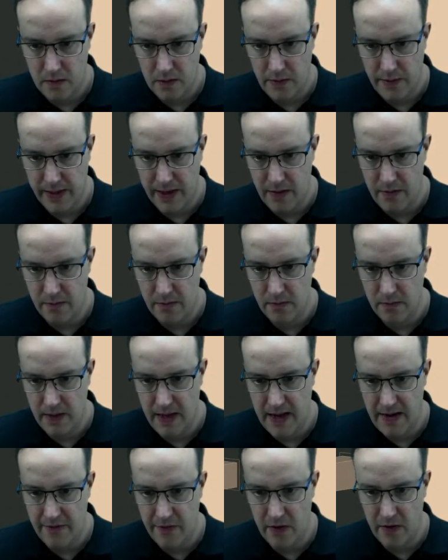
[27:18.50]
There we go. We
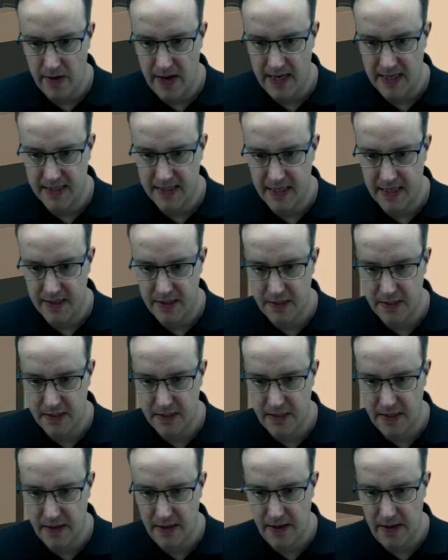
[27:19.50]
have our access
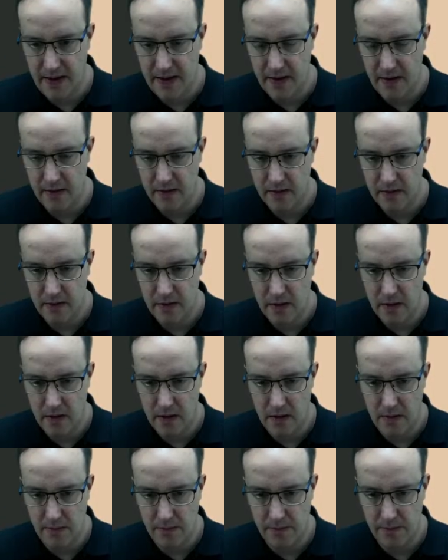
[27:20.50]
in here,
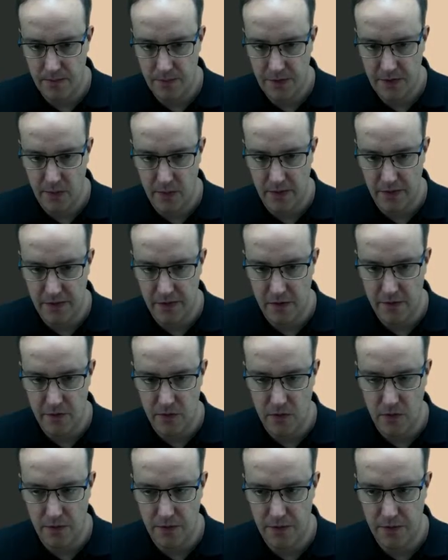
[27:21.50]
so on and so
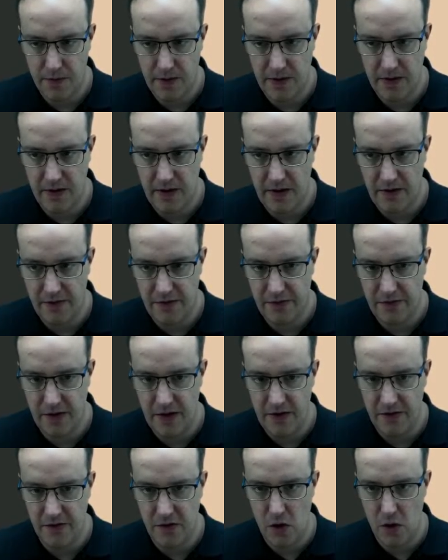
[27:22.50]
forth.
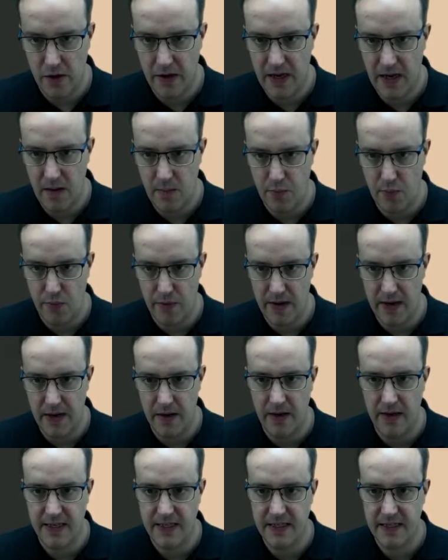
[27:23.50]
It's looking pretty
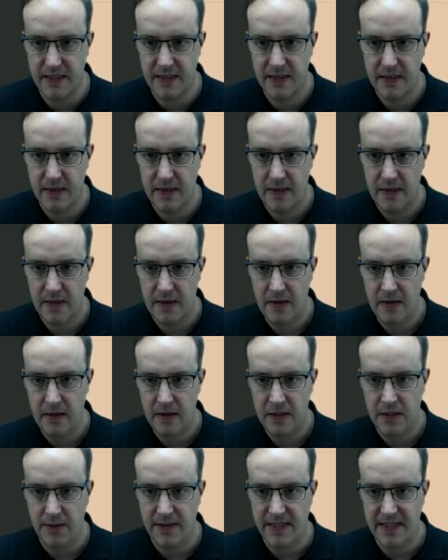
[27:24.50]
nice.
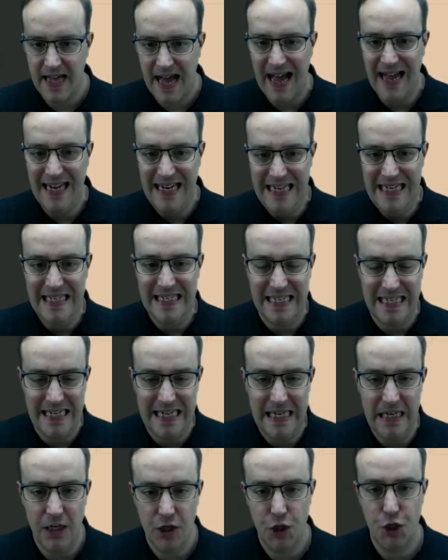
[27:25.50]
So it's that
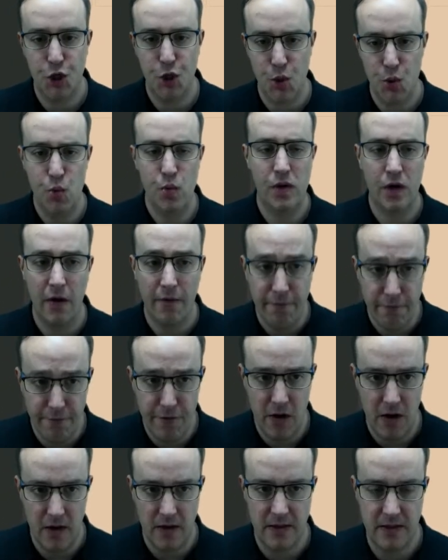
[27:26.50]
easy to
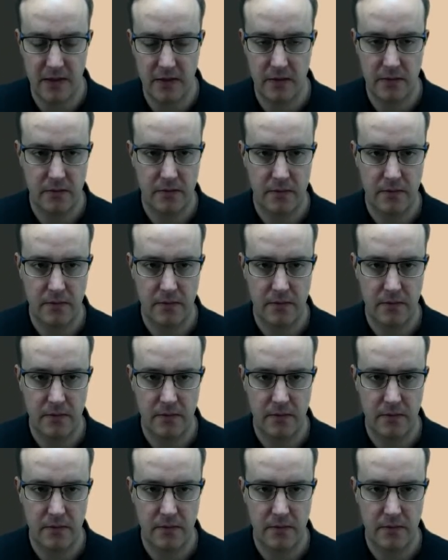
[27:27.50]
convert.